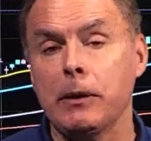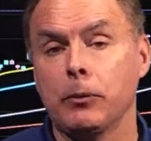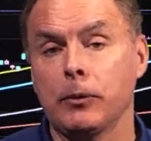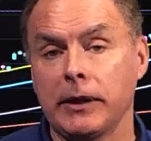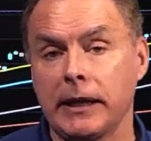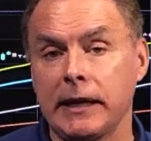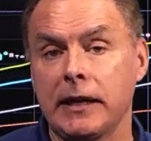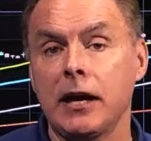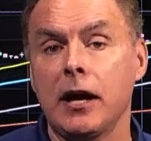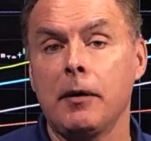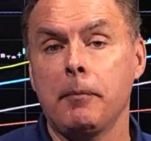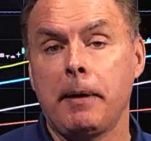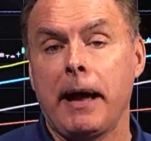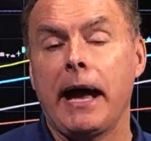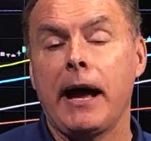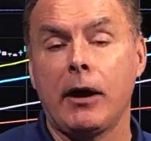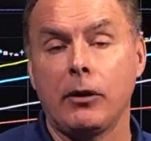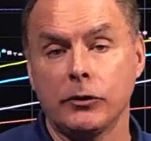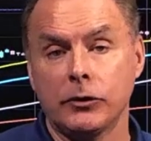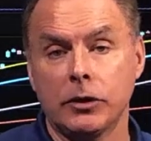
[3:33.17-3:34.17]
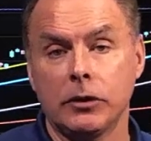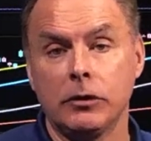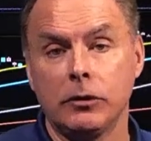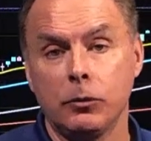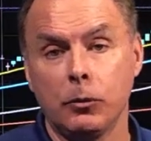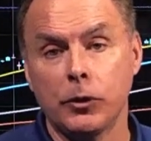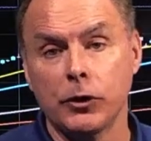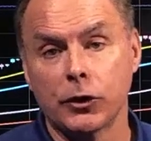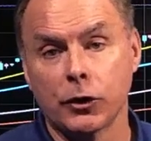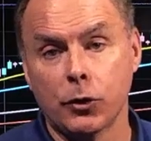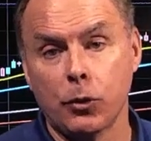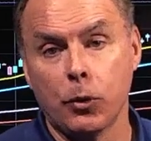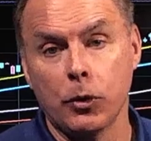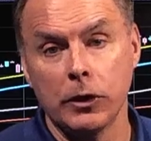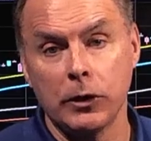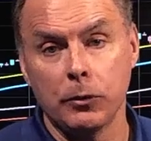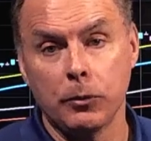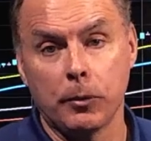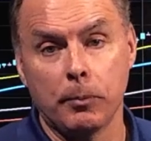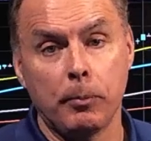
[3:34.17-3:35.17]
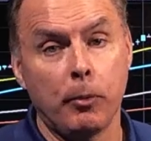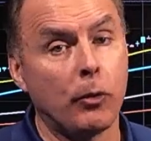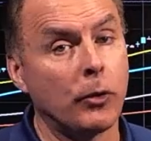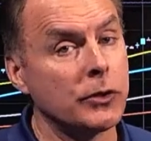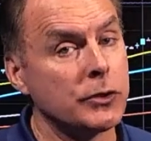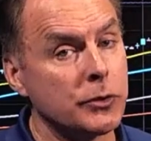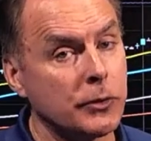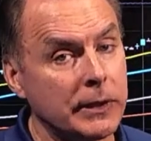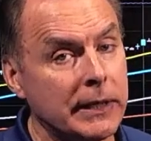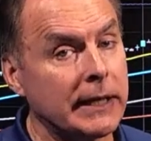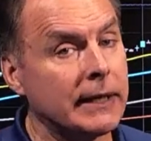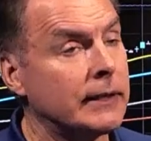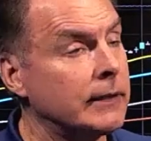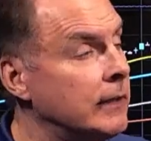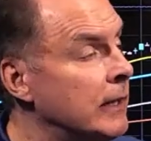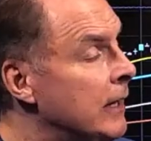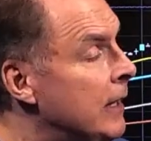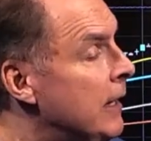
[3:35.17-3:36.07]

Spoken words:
when they come out with their quarterly report. So again,